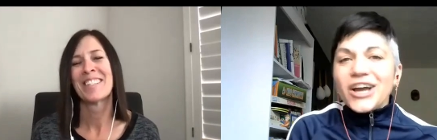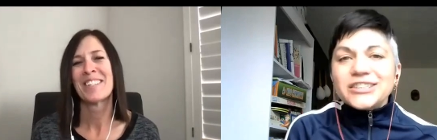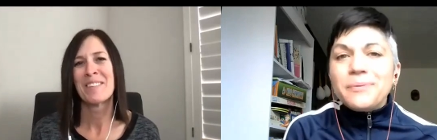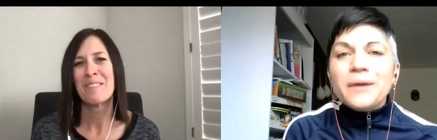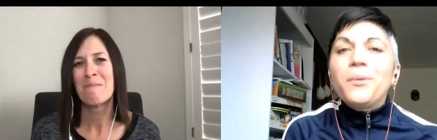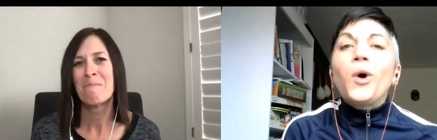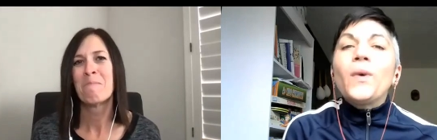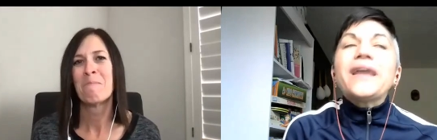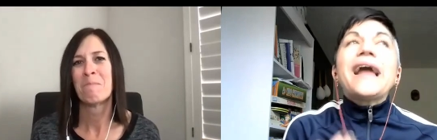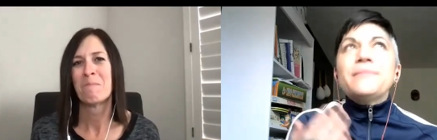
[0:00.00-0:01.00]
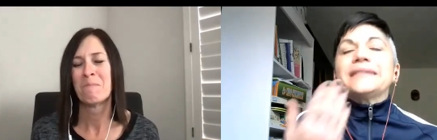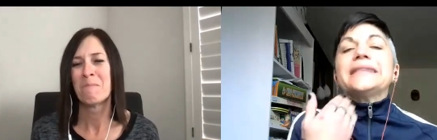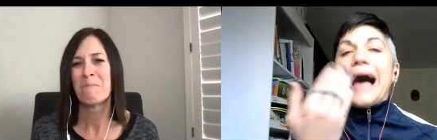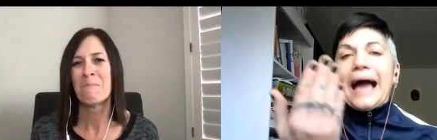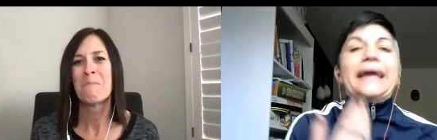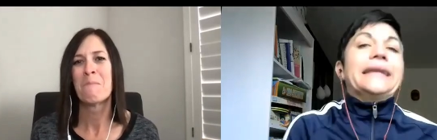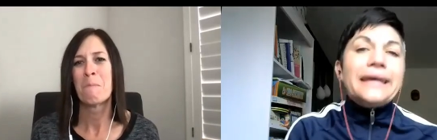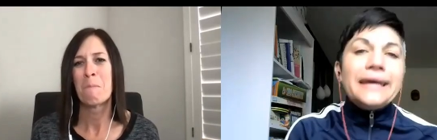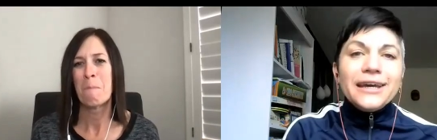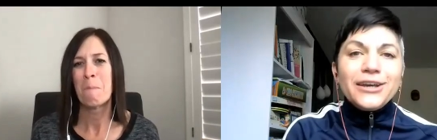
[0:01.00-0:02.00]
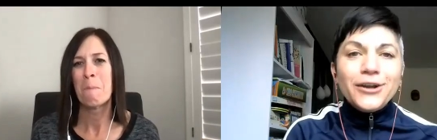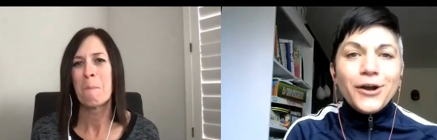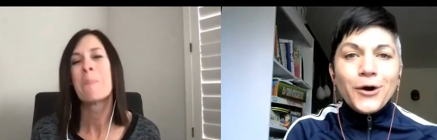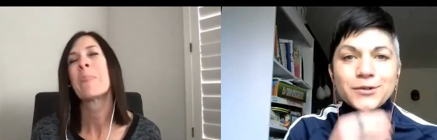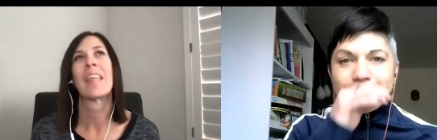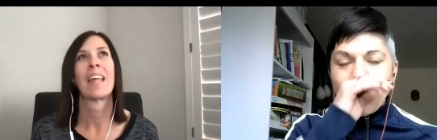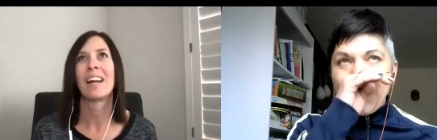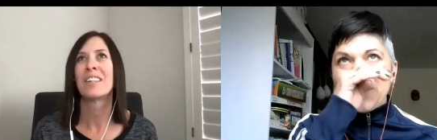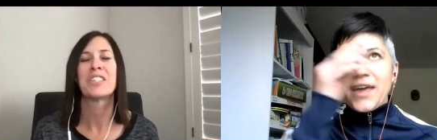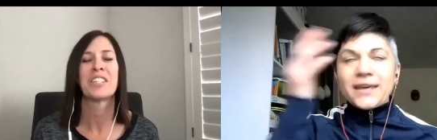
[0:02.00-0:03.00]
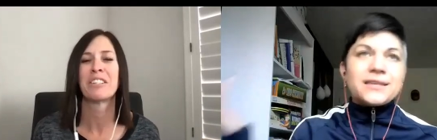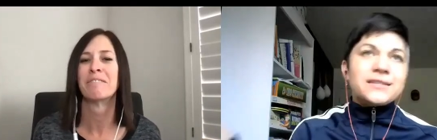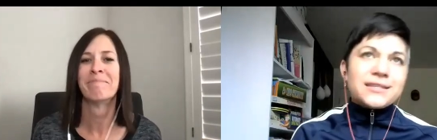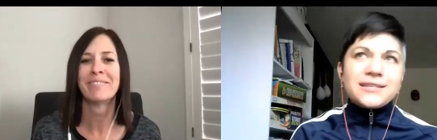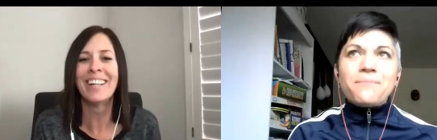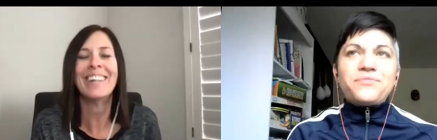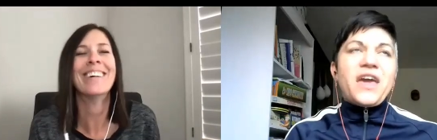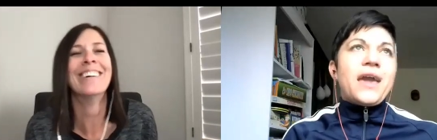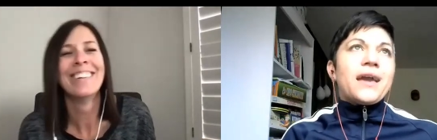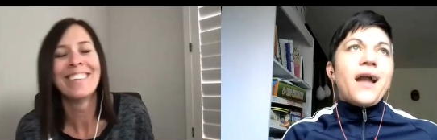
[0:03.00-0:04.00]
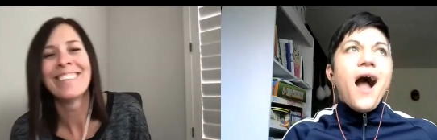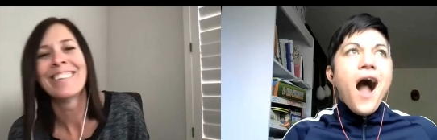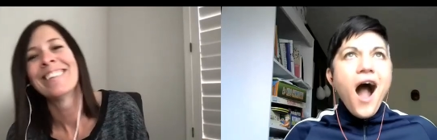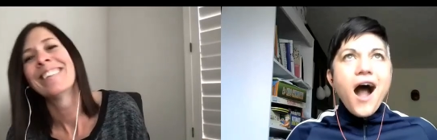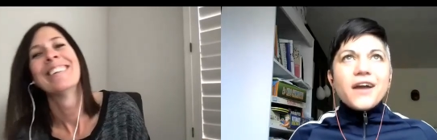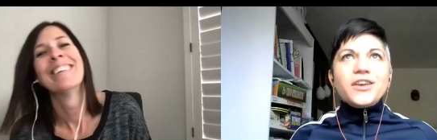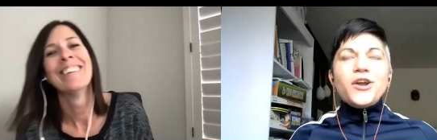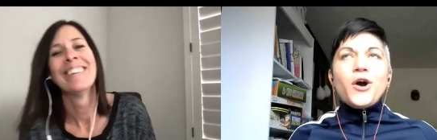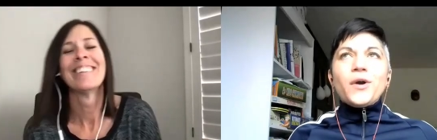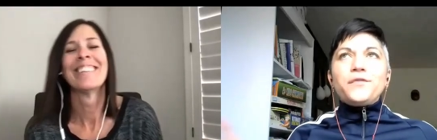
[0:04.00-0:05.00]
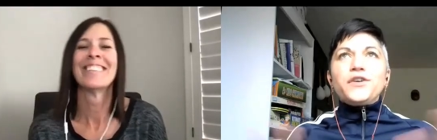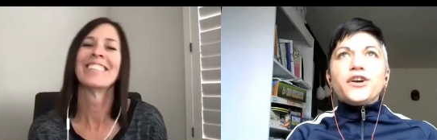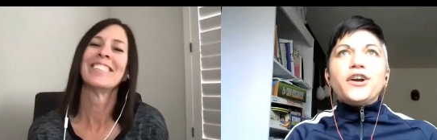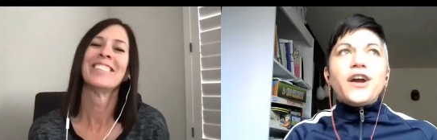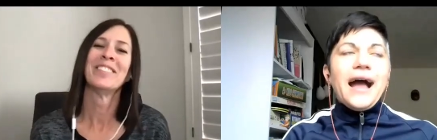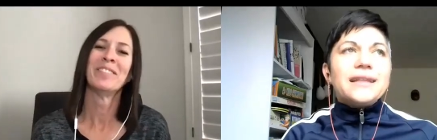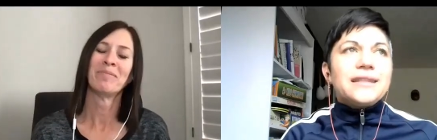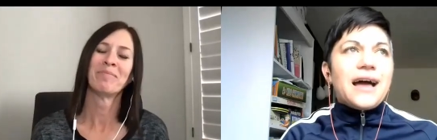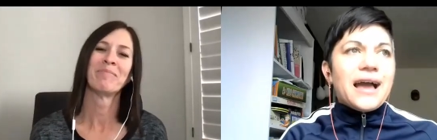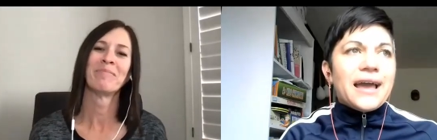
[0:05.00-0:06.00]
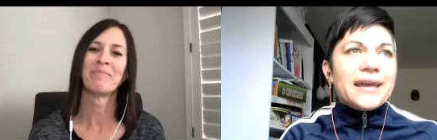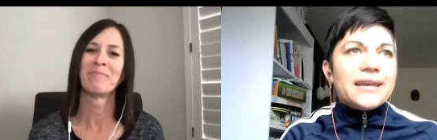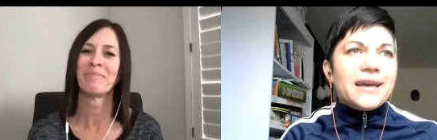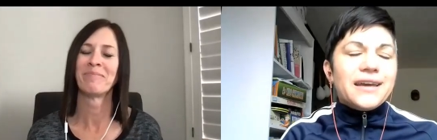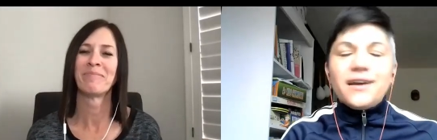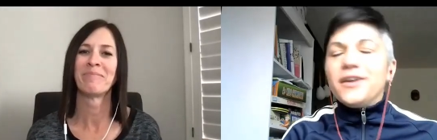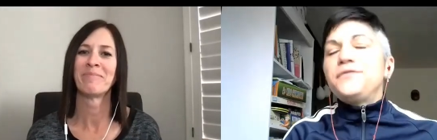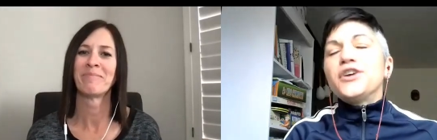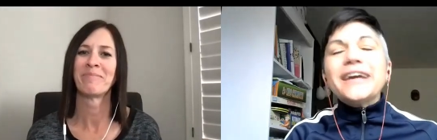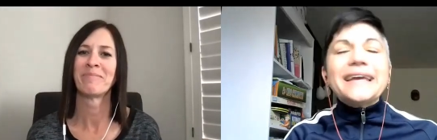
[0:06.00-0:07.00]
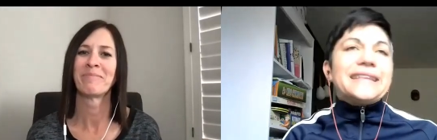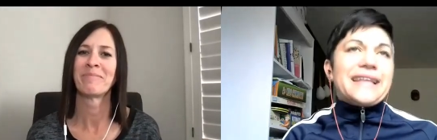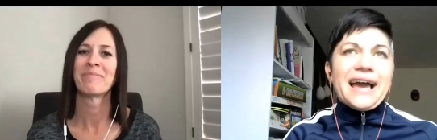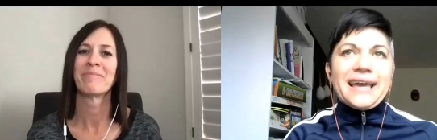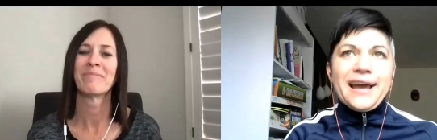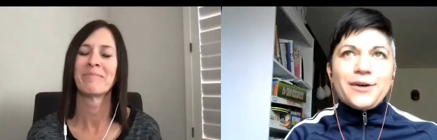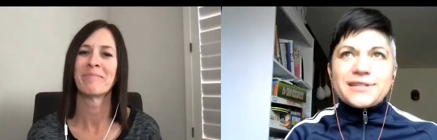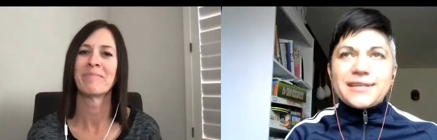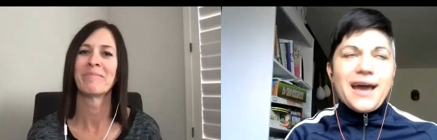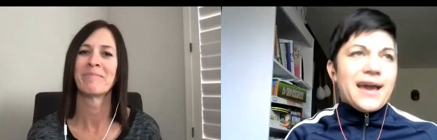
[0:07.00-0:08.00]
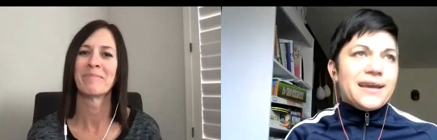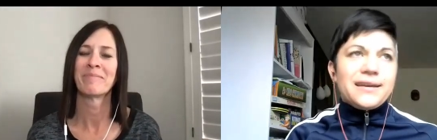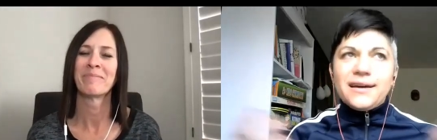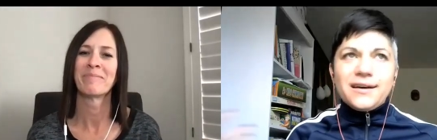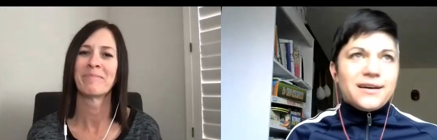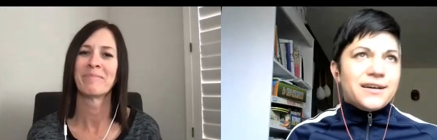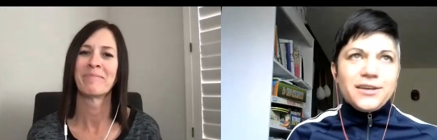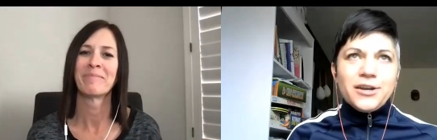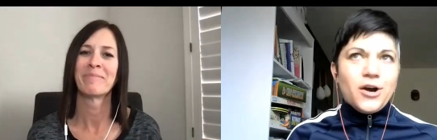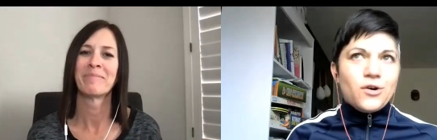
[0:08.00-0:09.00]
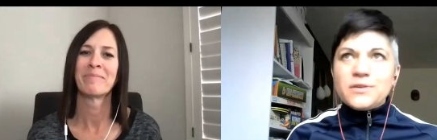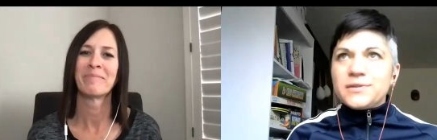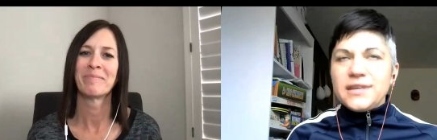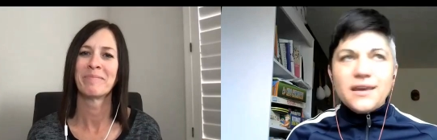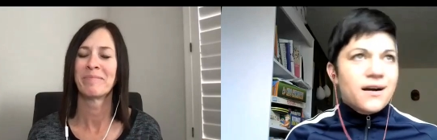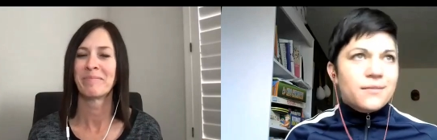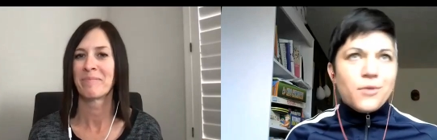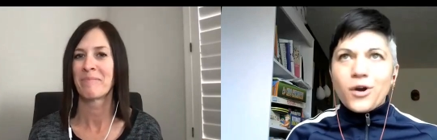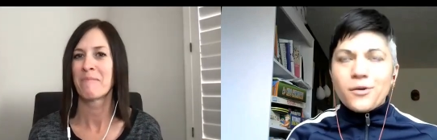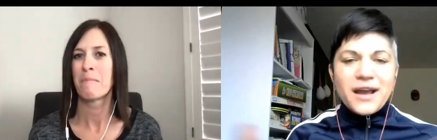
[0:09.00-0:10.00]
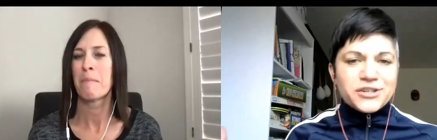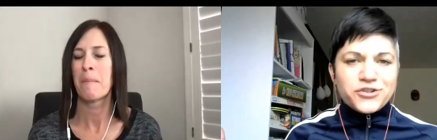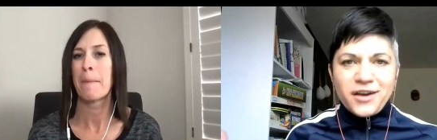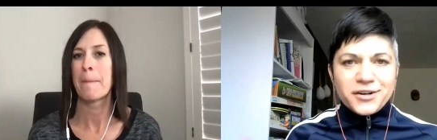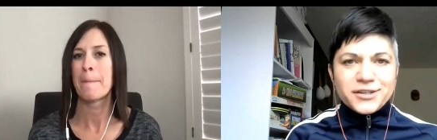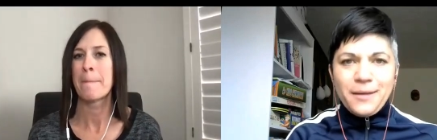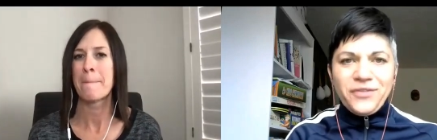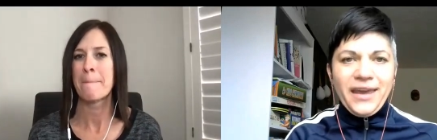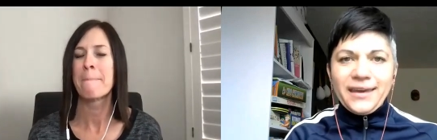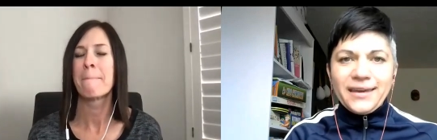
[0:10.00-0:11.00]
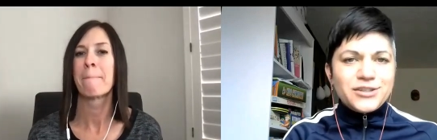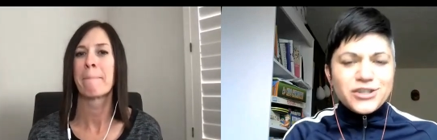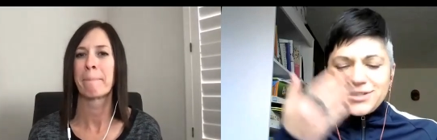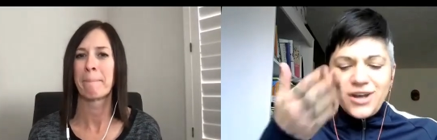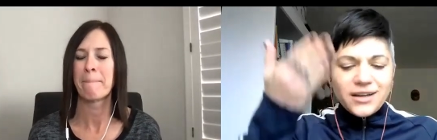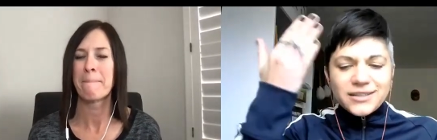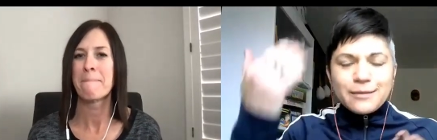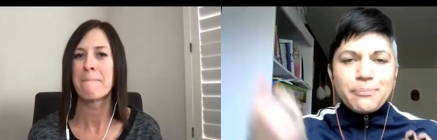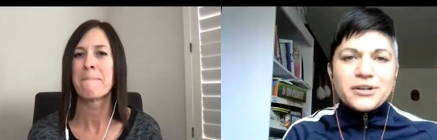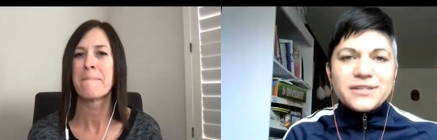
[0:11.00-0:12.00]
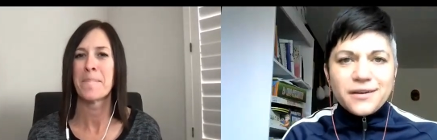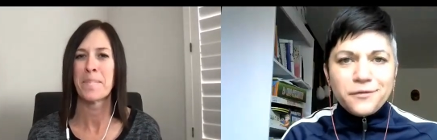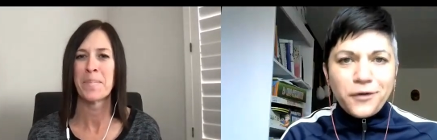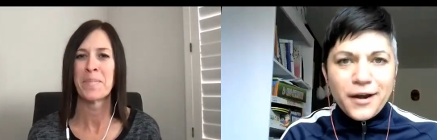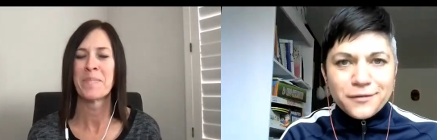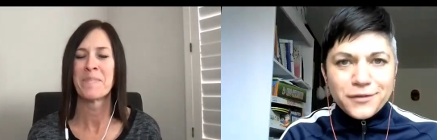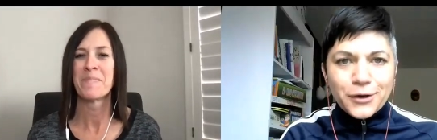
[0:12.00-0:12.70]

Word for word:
Speaker 1: talk to people when I'm in line, you know, so like, this is something, you know, if you're in line outside, you know, a museum or a restaurant or something, you just talk to the person in front of